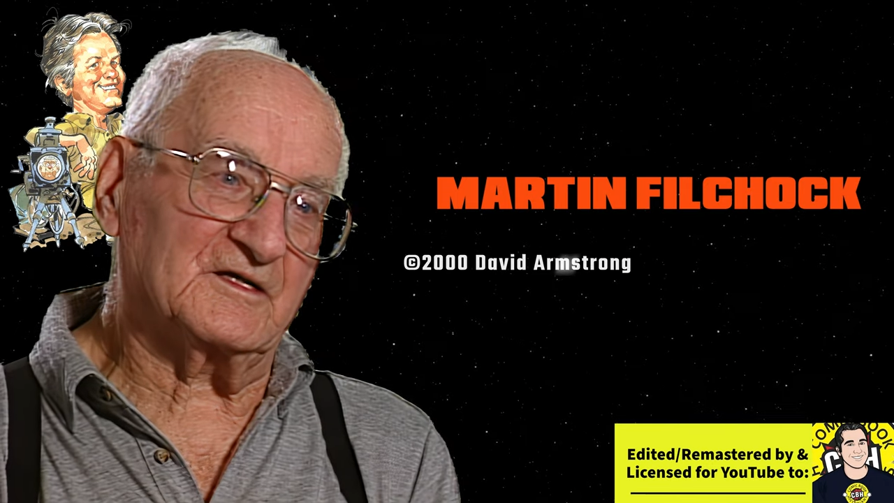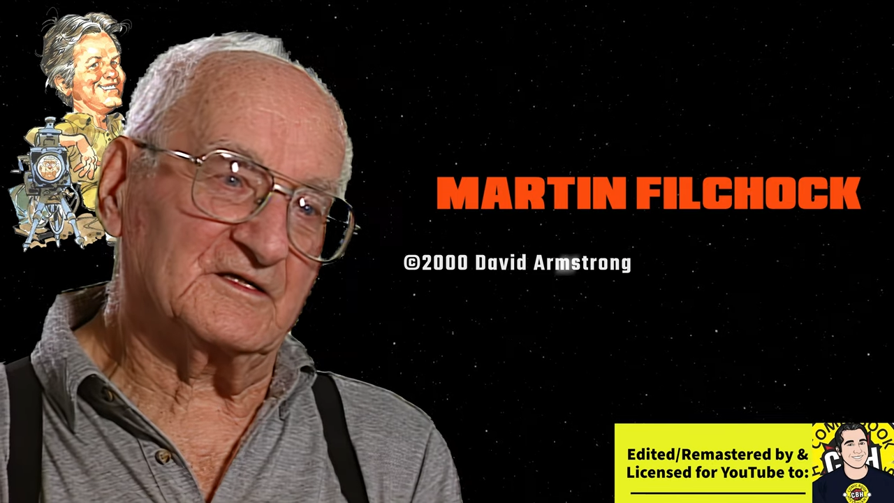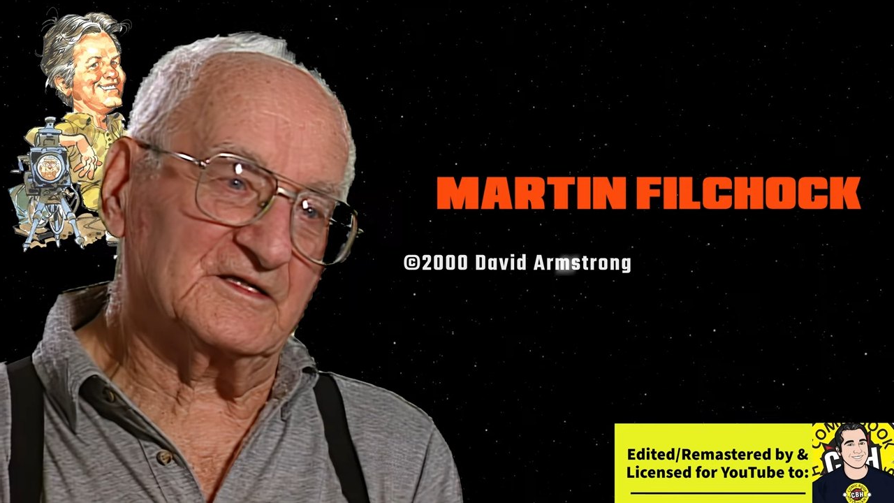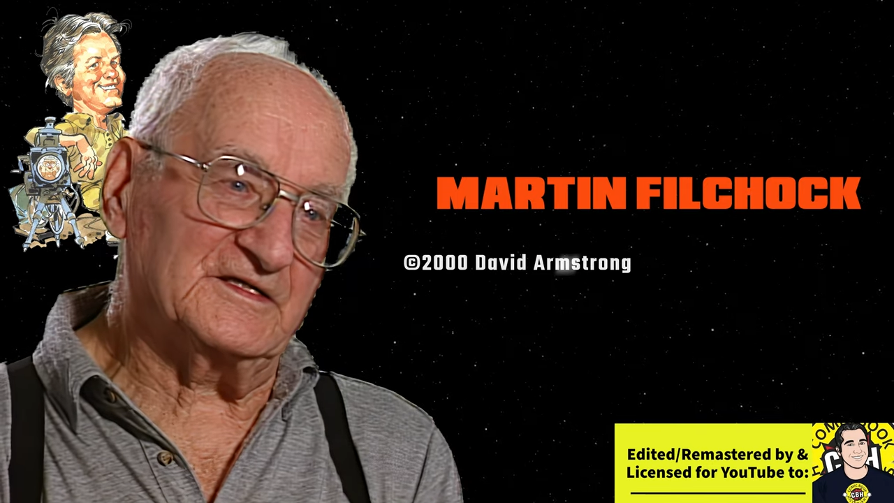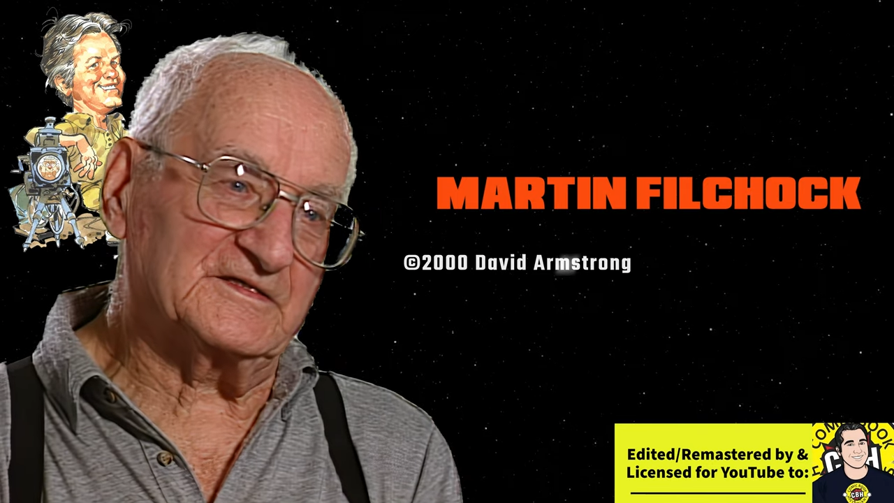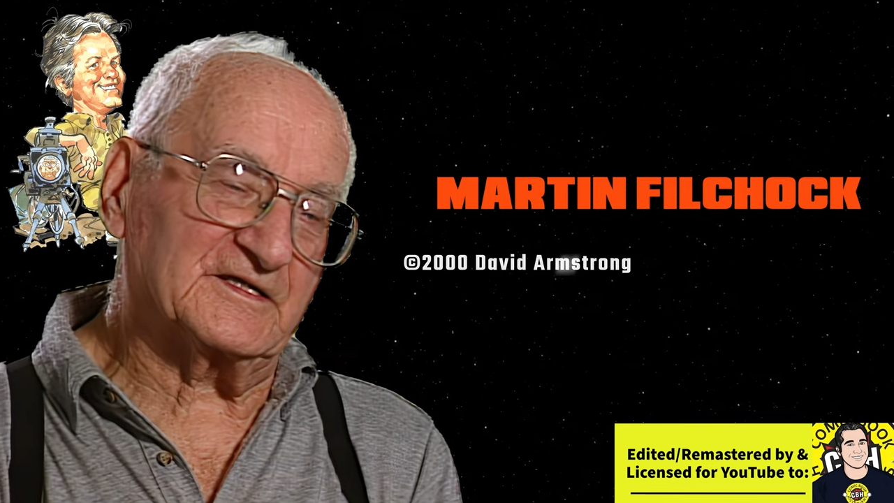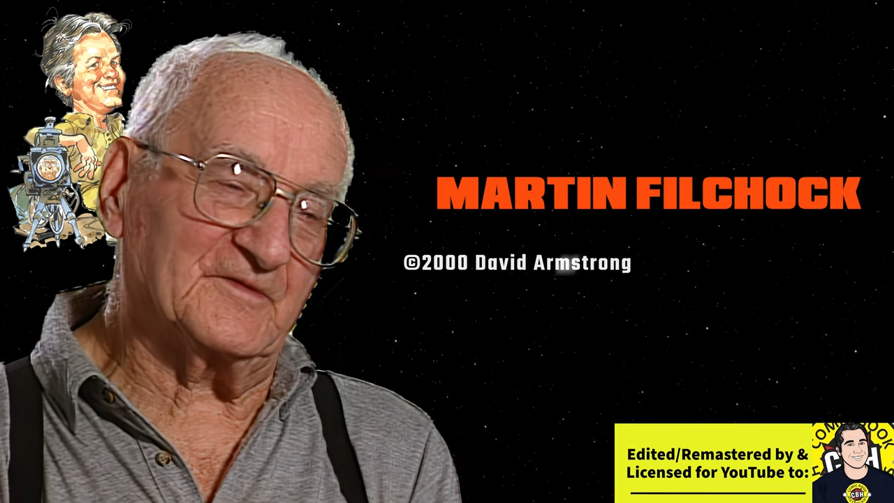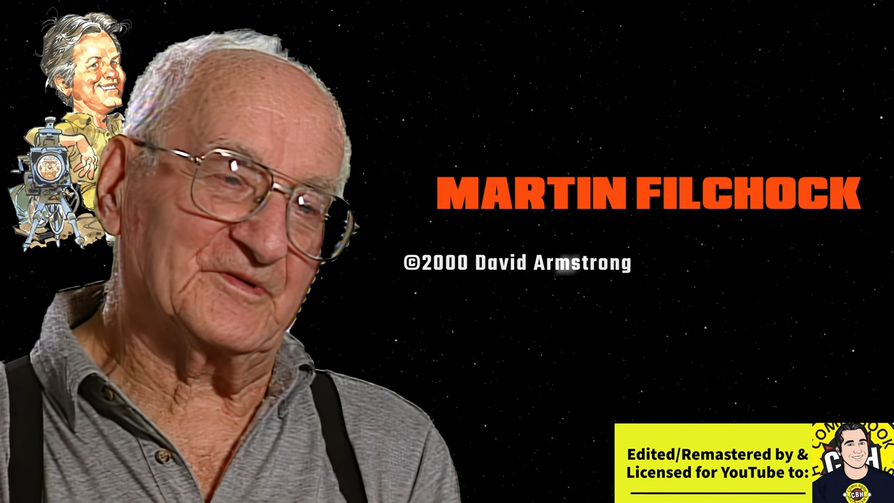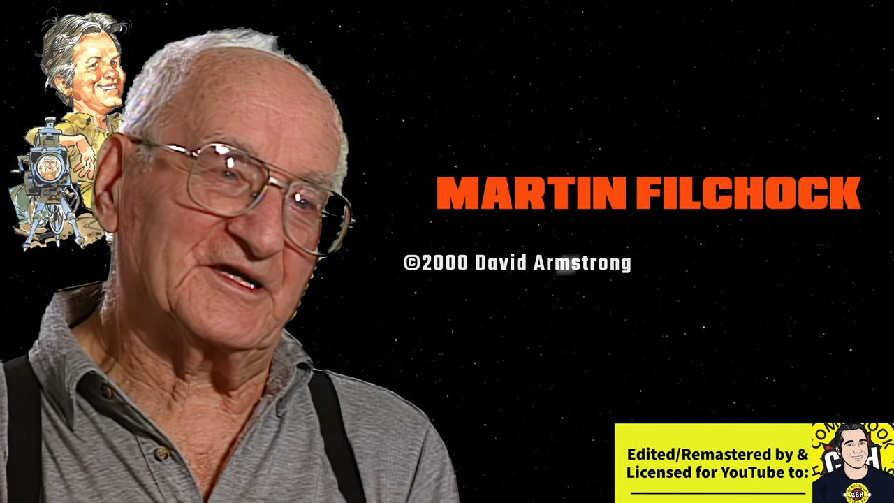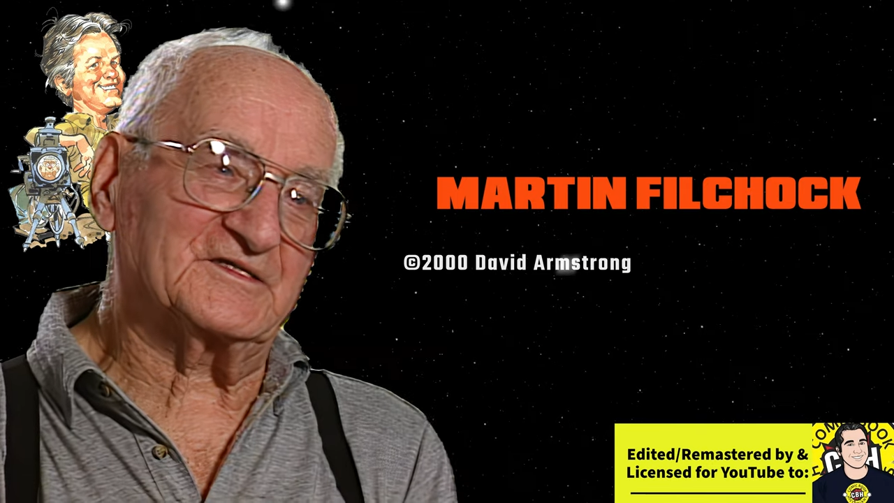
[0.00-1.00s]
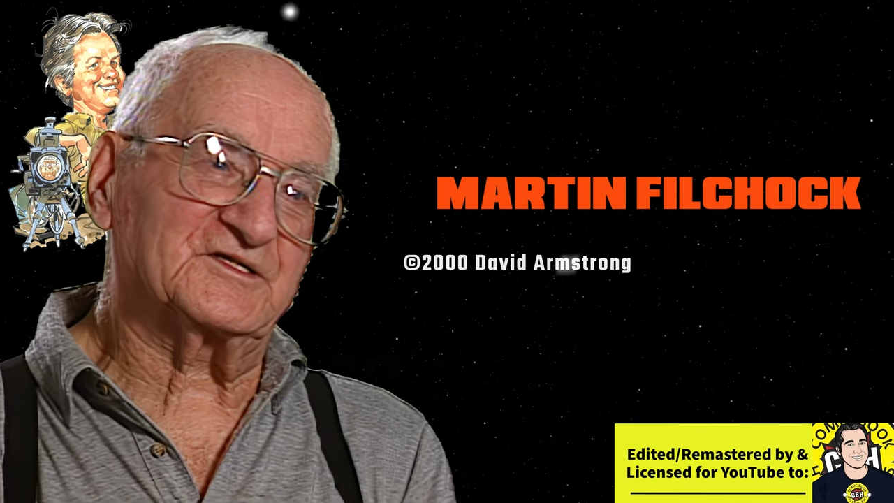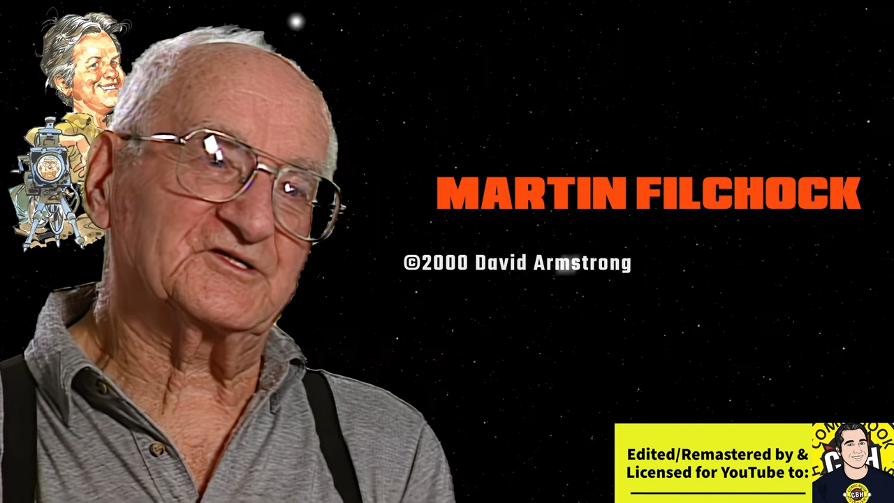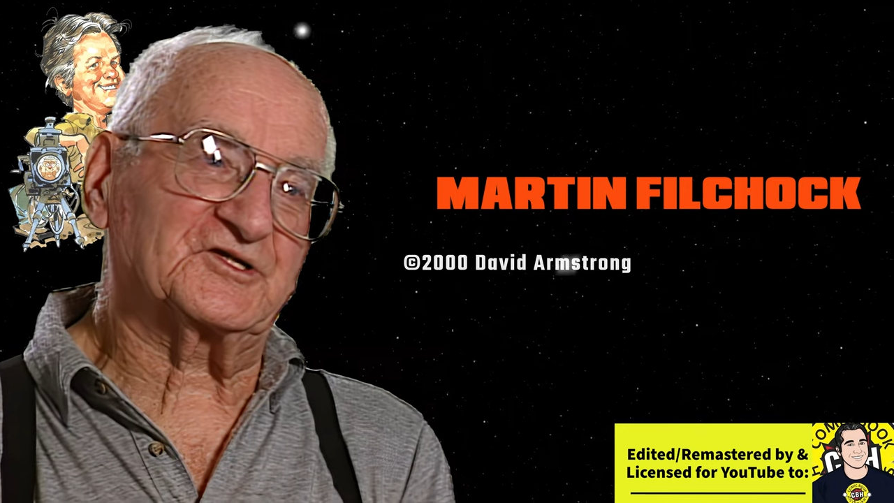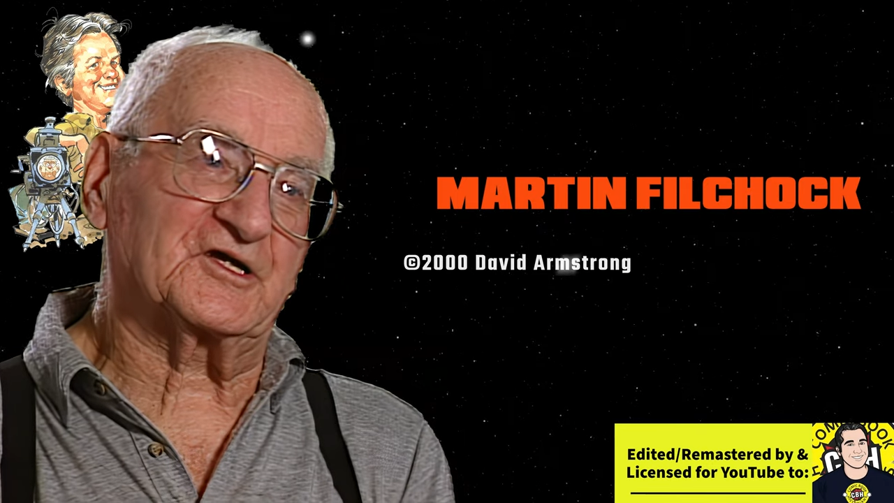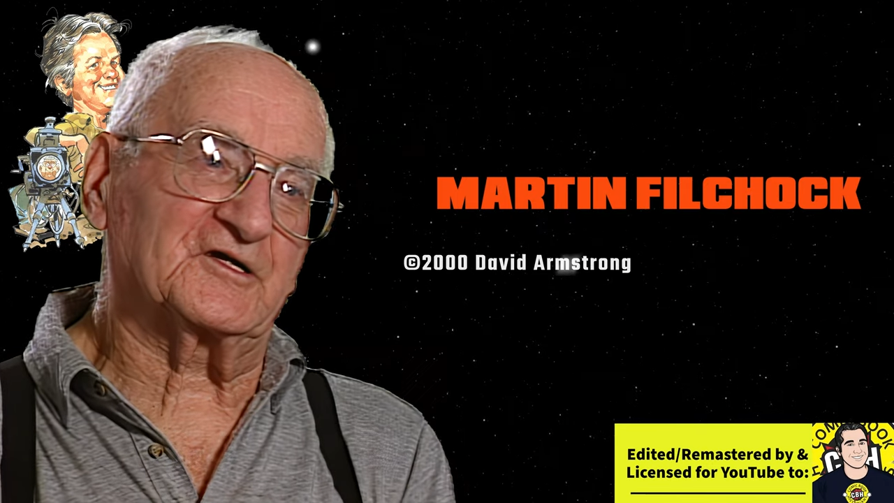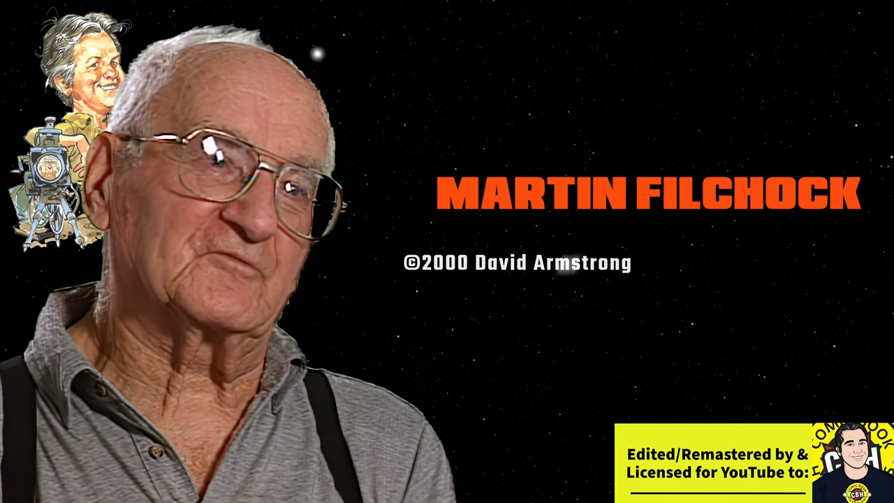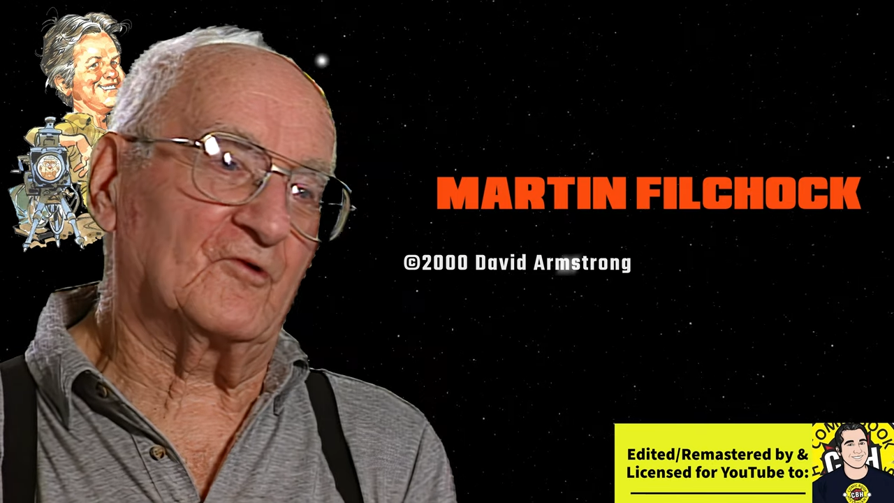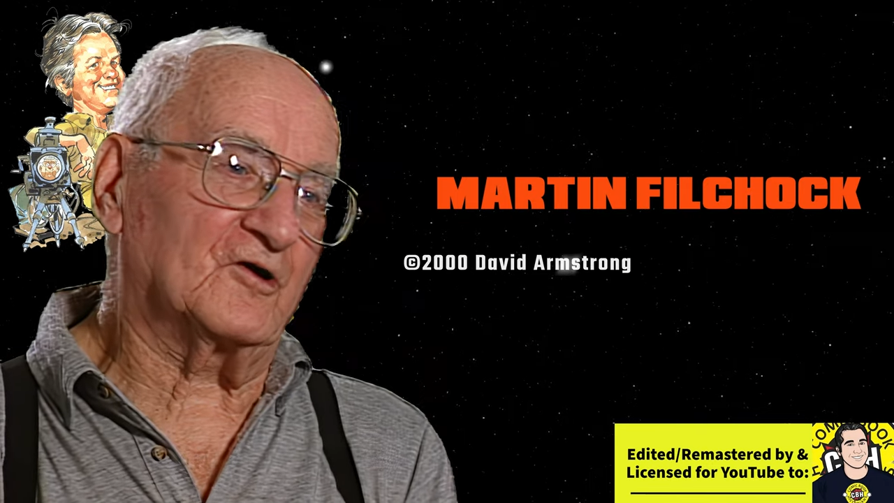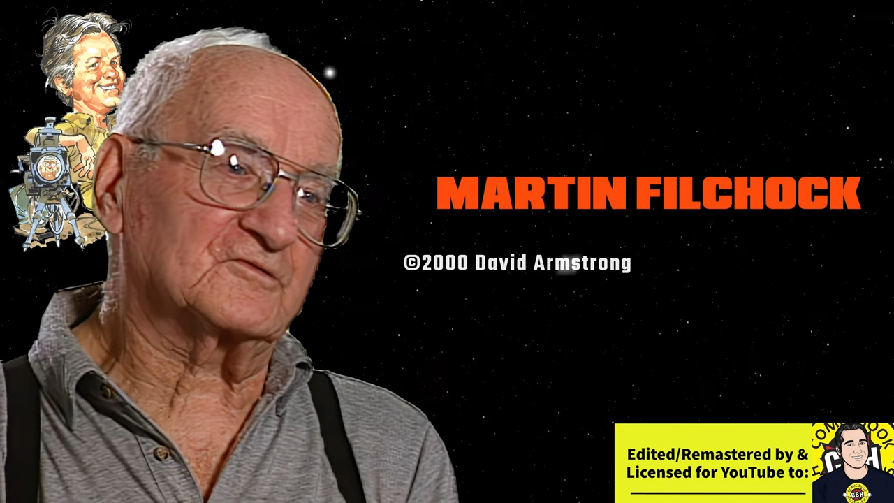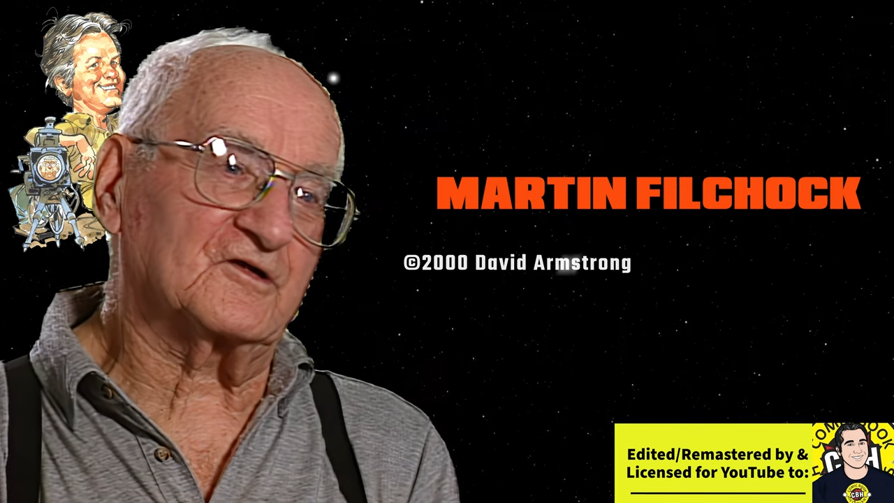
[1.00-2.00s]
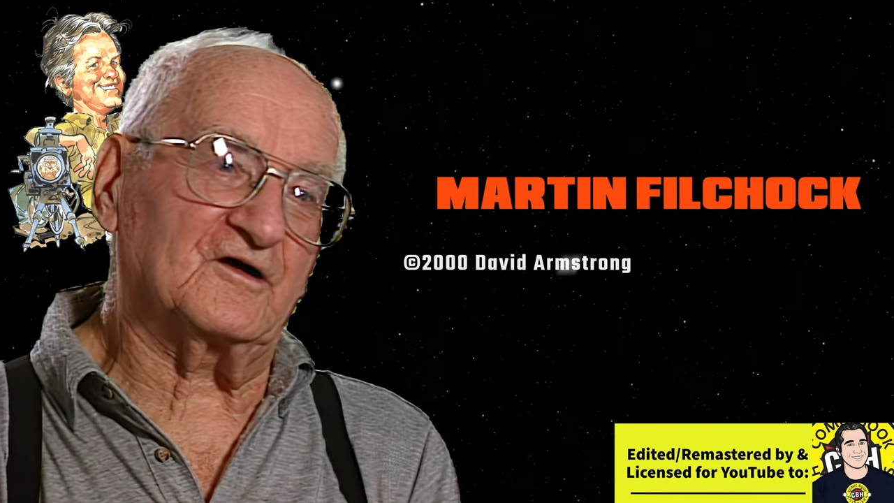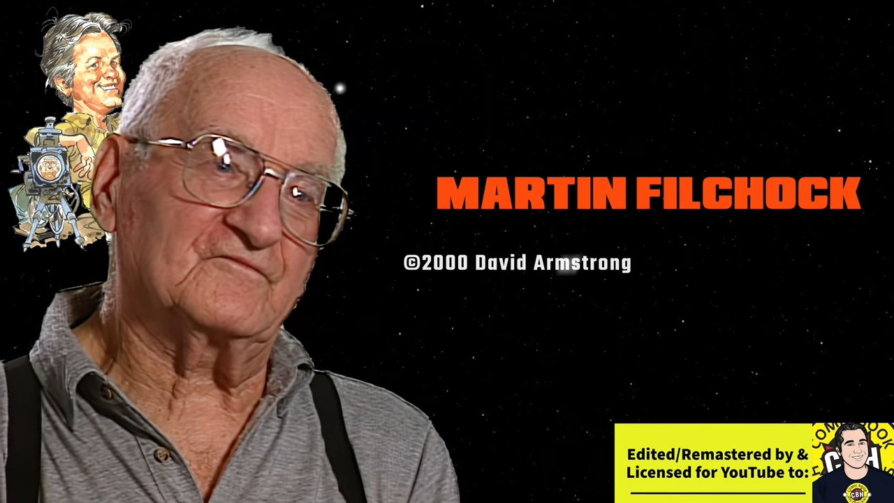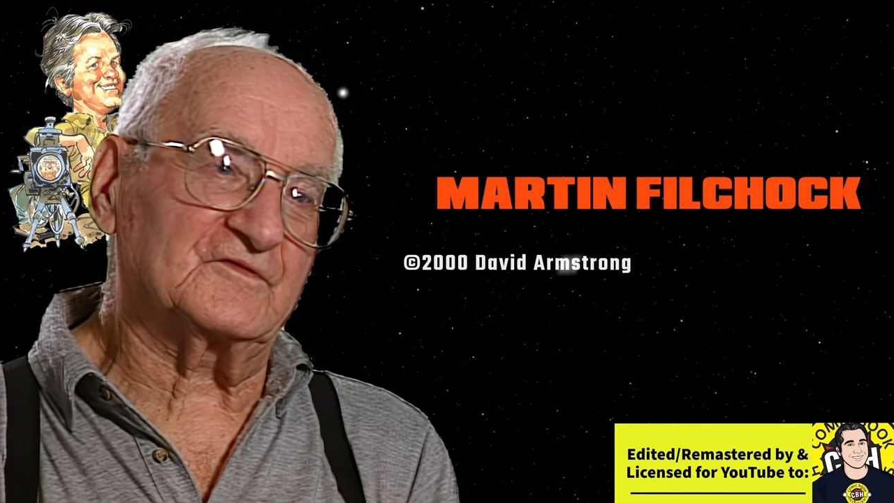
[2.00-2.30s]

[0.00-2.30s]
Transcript: leaned it up against the chair and walked off,